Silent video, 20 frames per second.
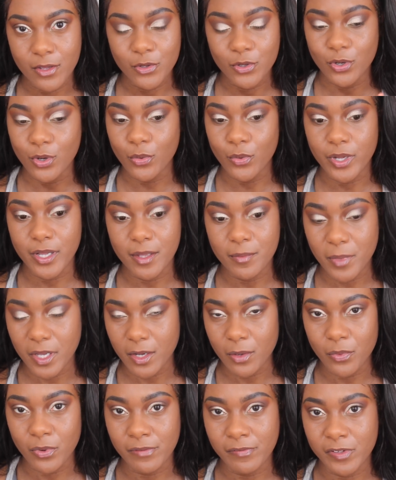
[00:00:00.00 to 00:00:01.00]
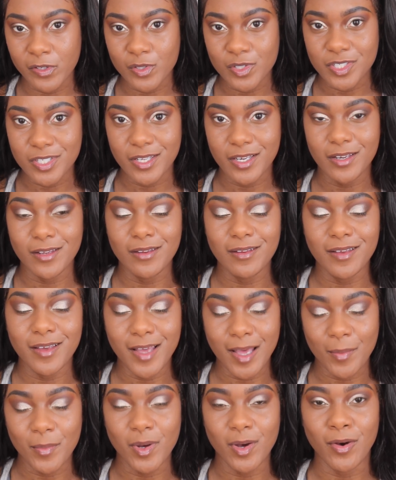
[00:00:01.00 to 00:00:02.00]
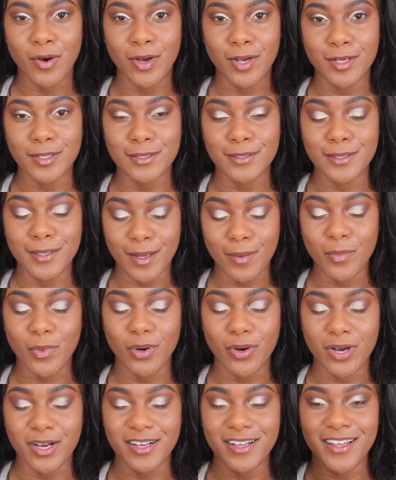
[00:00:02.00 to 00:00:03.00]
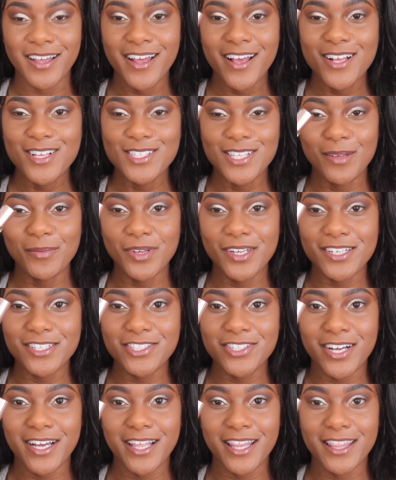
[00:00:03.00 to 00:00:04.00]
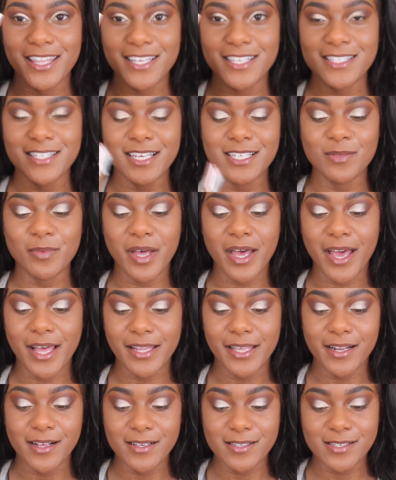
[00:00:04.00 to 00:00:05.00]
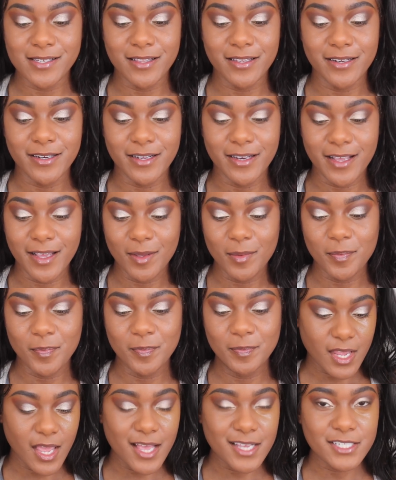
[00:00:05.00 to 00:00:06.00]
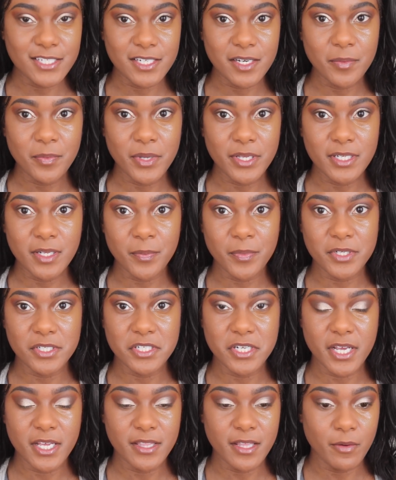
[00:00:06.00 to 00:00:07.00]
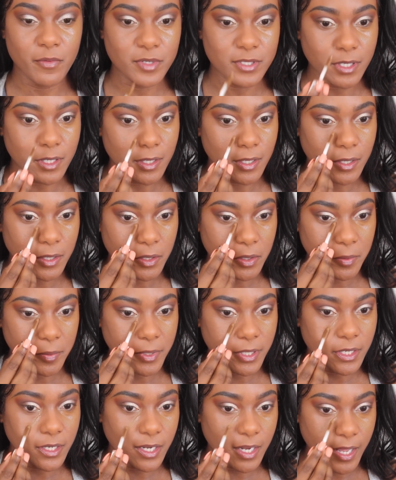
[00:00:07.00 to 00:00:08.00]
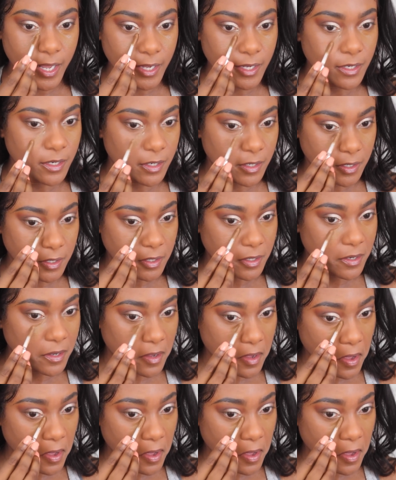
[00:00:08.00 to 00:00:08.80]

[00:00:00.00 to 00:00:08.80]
You know what, Makeup Revolution, you got my heart, you got my heart. So I'm gonna try this as my highlighting concealer today. I should have picked up a shade that was a little bit lighter.